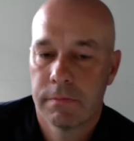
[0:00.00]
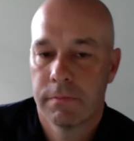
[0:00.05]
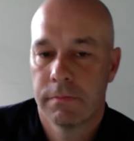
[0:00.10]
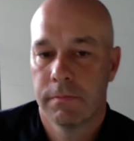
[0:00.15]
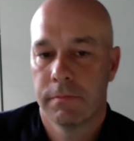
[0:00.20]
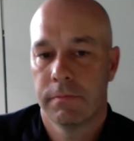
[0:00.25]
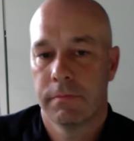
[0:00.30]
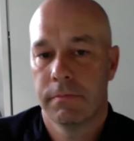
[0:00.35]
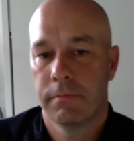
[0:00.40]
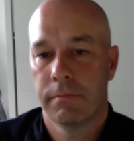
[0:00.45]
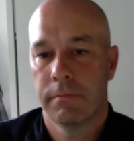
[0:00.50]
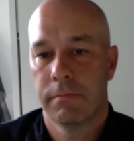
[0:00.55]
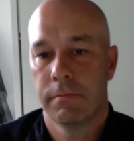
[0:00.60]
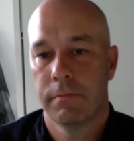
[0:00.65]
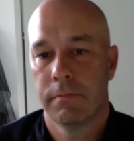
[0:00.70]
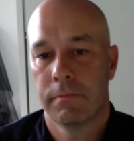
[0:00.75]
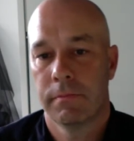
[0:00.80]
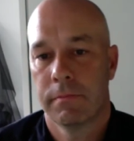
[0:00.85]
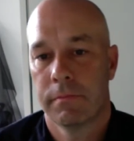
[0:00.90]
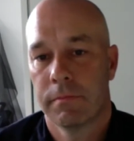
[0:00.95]

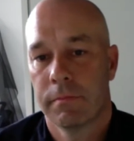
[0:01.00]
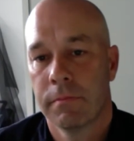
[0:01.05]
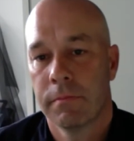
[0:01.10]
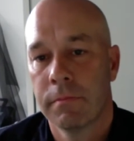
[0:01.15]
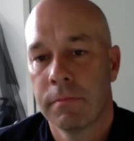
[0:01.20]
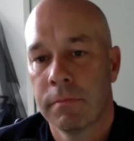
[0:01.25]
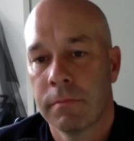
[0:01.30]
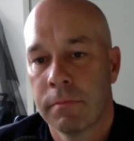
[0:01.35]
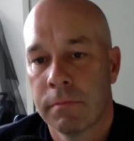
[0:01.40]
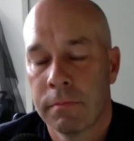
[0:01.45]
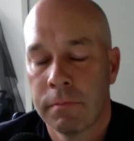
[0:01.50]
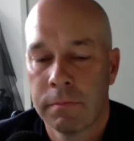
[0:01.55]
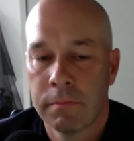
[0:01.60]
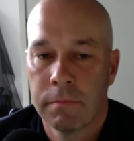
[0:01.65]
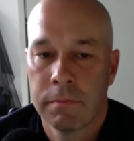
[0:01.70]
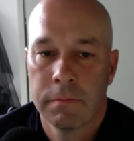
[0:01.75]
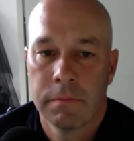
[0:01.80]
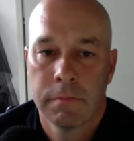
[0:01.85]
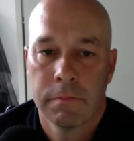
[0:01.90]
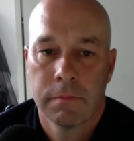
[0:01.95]

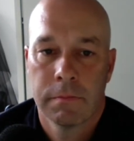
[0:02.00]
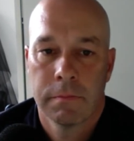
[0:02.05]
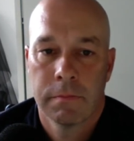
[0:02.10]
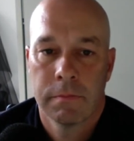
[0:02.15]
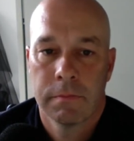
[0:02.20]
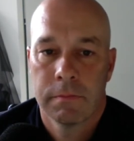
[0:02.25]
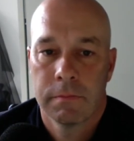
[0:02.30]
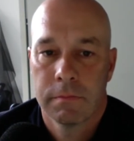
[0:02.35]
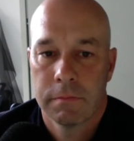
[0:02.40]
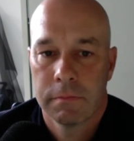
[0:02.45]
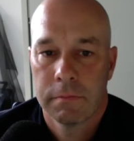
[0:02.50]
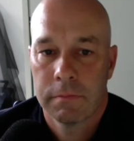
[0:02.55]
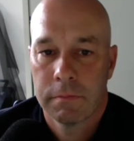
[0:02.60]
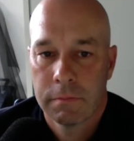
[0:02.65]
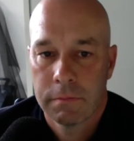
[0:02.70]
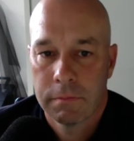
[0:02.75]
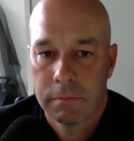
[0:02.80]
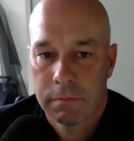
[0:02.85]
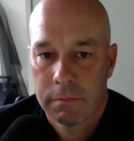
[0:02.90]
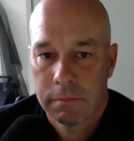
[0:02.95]

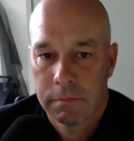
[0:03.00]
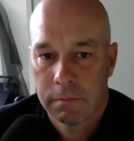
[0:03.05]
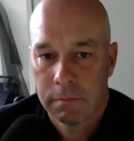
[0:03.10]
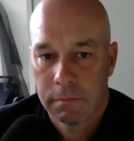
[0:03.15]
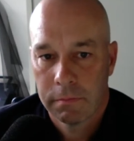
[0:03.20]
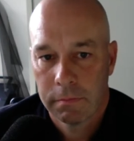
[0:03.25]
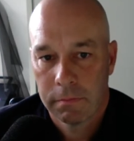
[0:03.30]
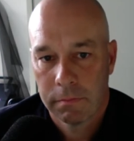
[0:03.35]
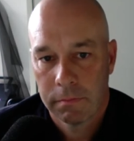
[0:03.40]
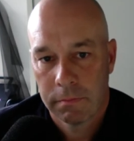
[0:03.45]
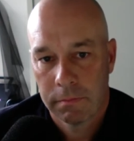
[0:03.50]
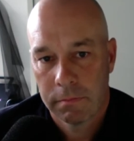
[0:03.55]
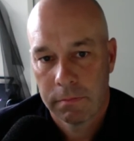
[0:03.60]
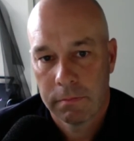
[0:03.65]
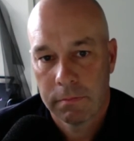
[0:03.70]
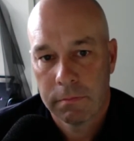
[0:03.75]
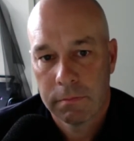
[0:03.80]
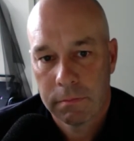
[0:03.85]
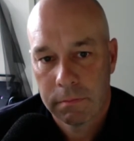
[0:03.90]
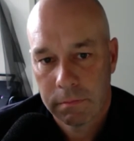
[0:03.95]

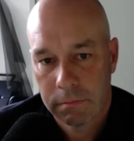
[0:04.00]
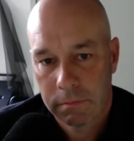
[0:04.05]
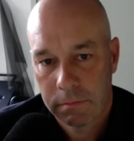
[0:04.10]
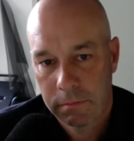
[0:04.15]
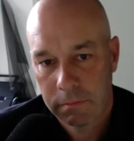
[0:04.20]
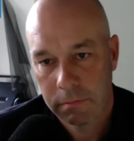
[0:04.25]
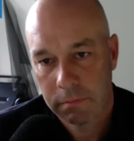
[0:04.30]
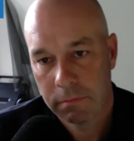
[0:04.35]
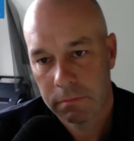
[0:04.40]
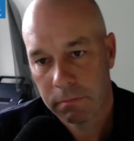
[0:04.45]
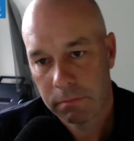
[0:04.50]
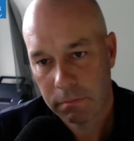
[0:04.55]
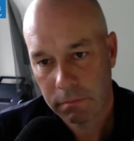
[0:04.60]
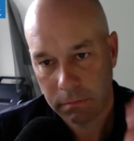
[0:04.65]
(silent)